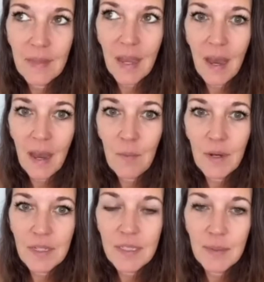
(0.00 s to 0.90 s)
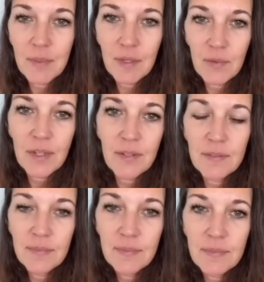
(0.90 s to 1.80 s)
I want something real.
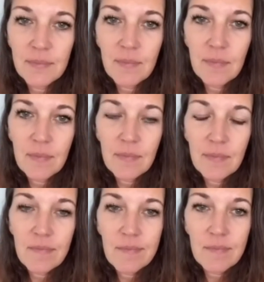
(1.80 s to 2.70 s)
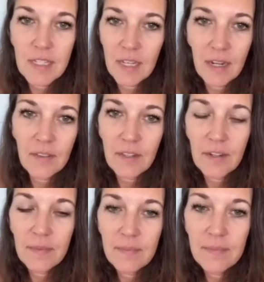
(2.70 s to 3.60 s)
It's not out there.
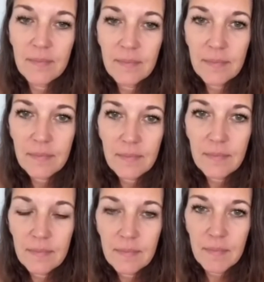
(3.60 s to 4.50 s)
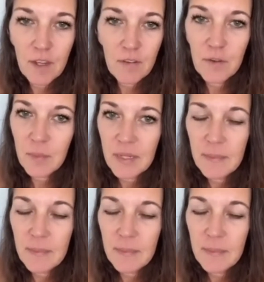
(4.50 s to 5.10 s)
Not for me.